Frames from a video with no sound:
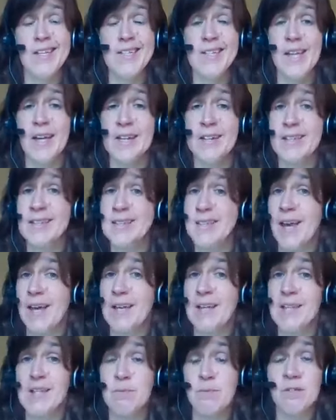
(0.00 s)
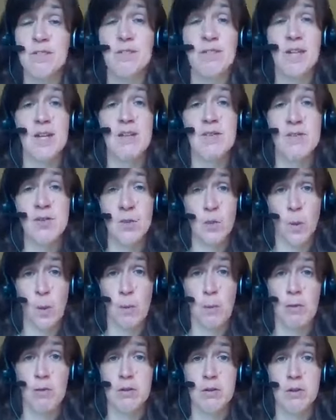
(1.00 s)
is that in science, mistakes are
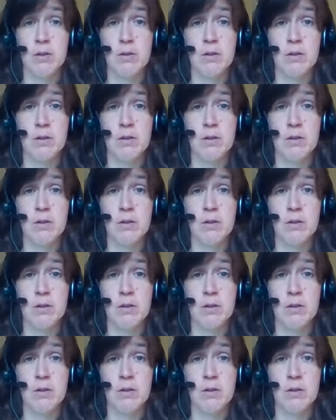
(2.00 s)
normal.